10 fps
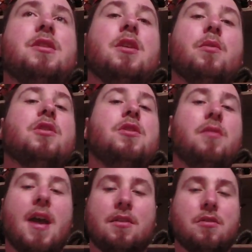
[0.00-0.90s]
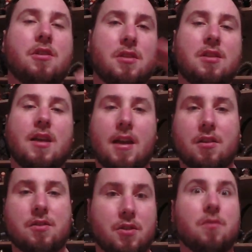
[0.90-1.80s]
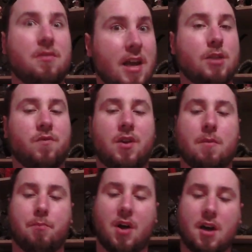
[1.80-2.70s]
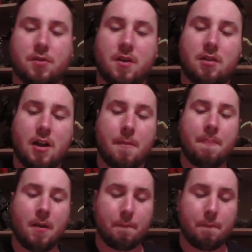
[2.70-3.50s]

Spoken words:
see where the suit actor could see out of the suit. That's freaking boss right there.